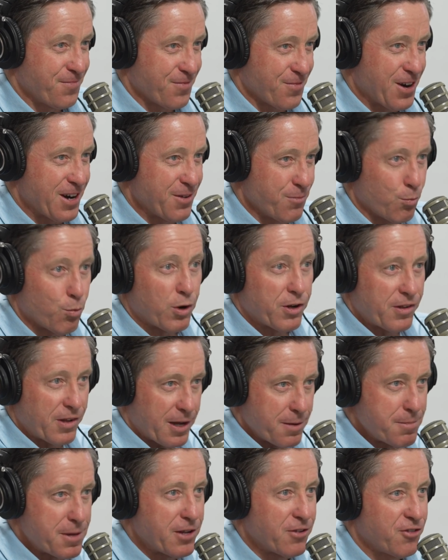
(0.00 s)
right? One
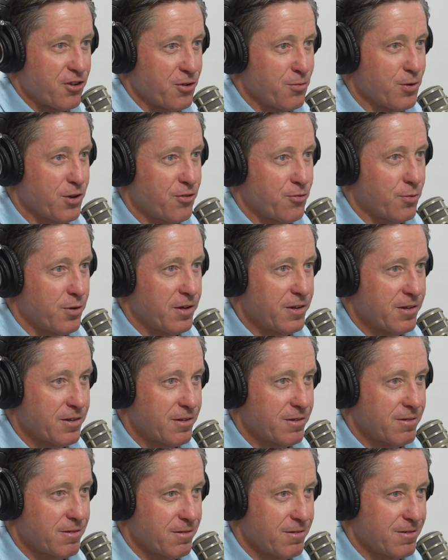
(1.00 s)
I mentioned, which
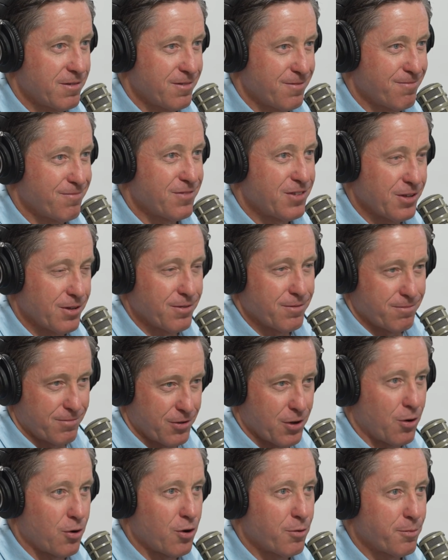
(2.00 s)
was to
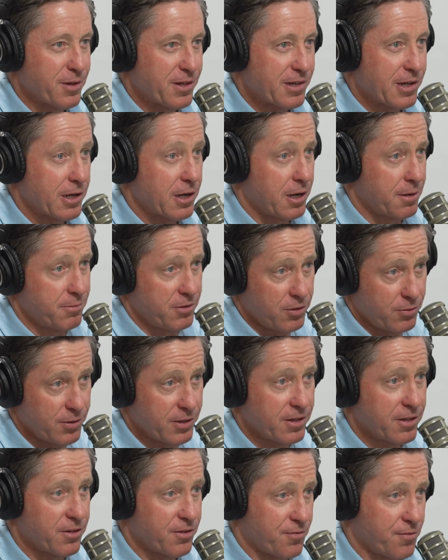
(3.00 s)
go home and say, I'm
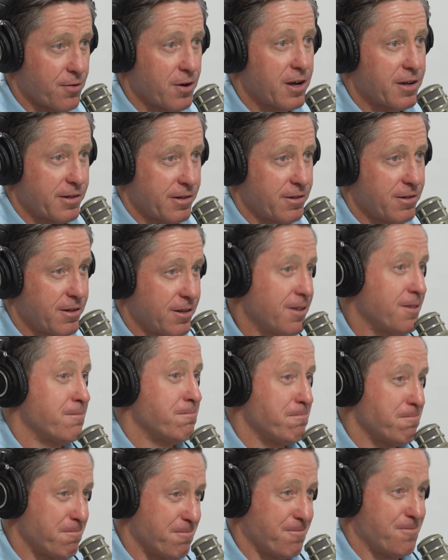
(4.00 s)
doing this for us,
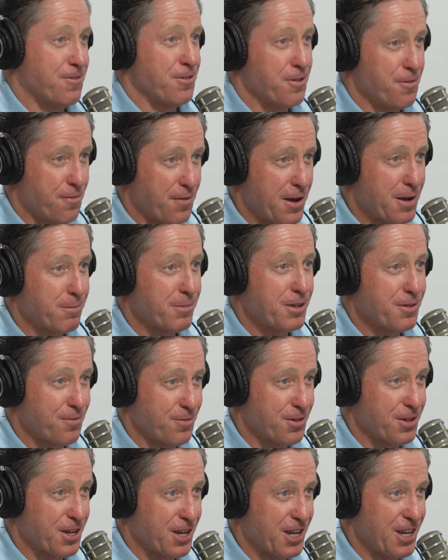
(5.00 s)
for the family,
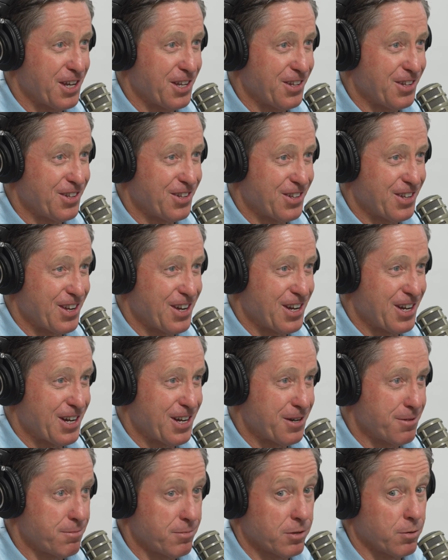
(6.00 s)
for the kids.
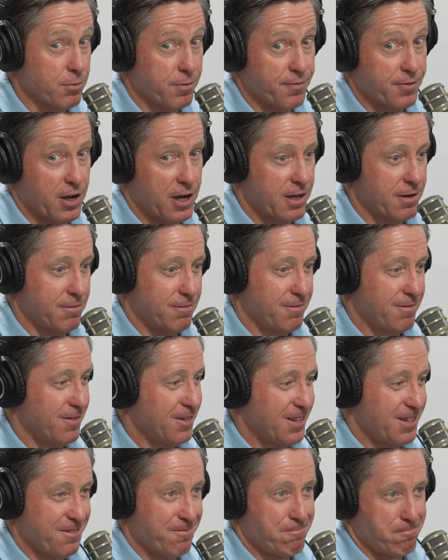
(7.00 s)
We've got
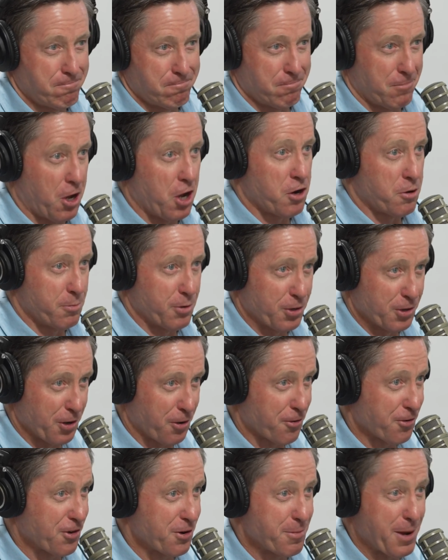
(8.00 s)
$100 million
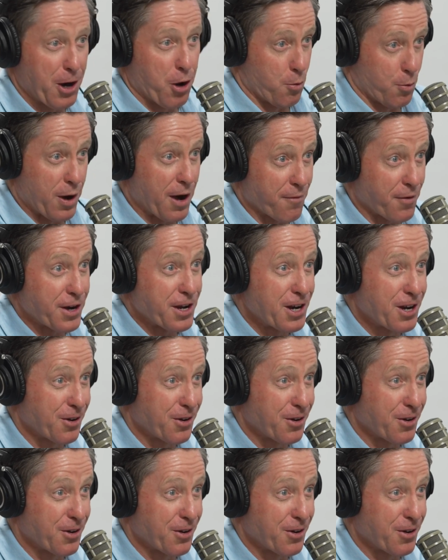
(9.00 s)
in bank or whatever,